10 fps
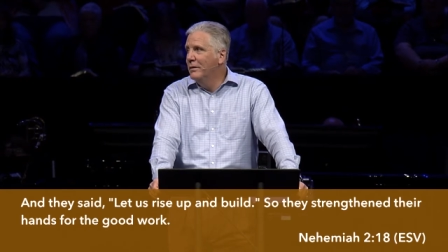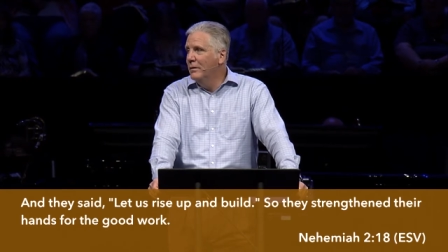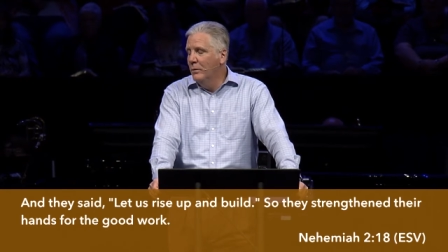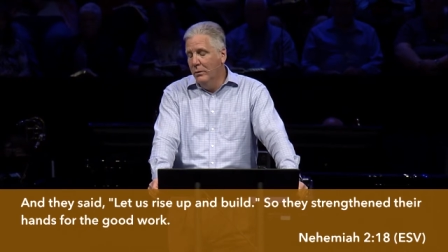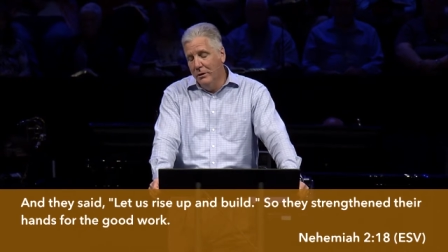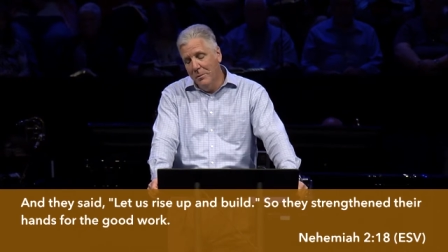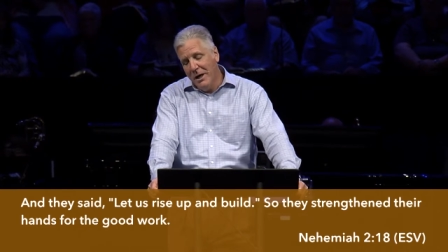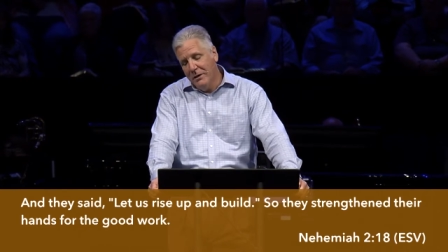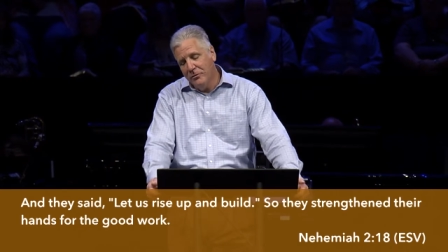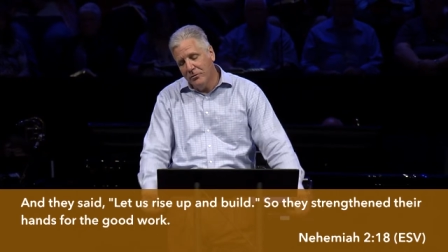Well,
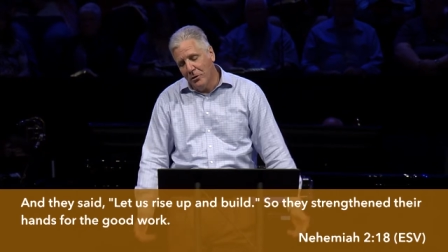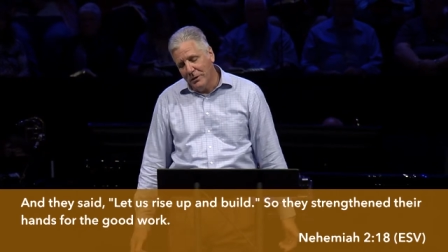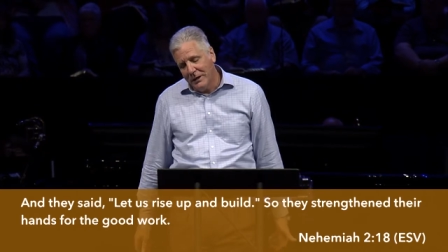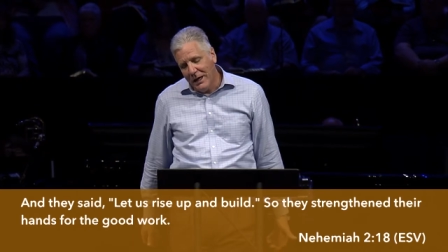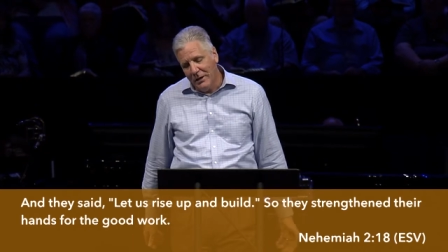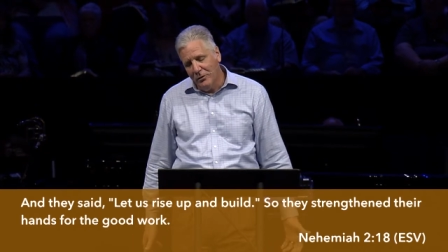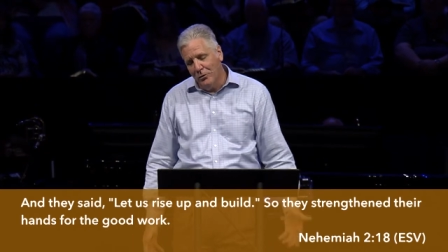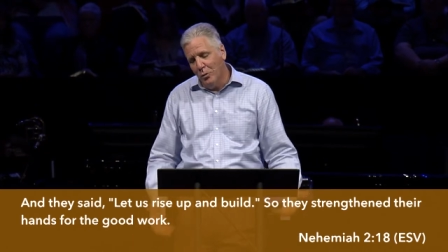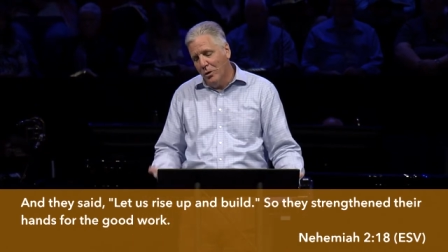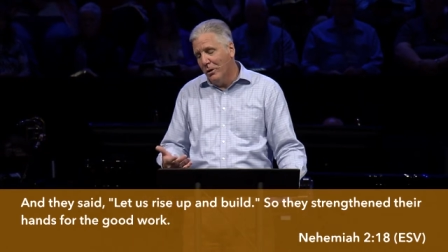Nehemiah certainly can't do the
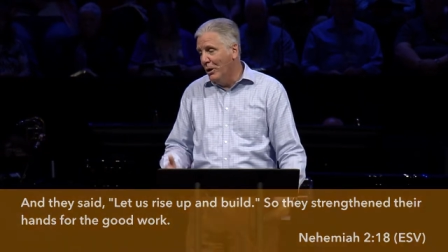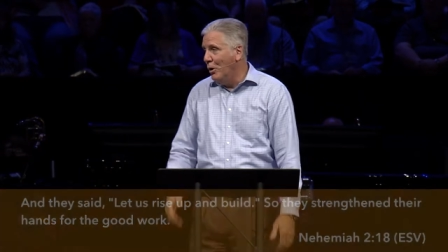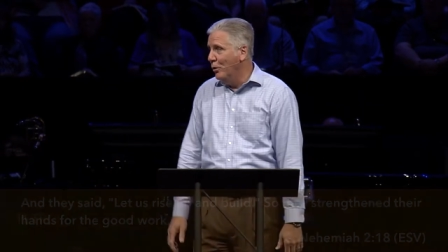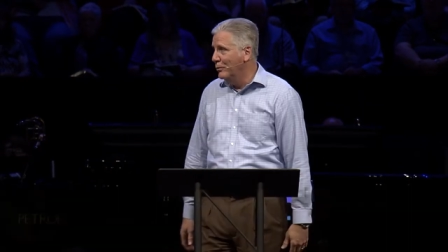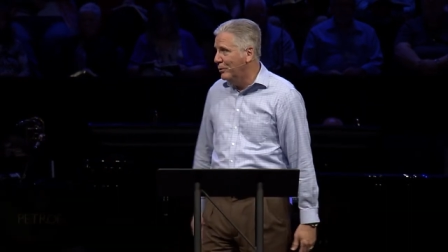work alone.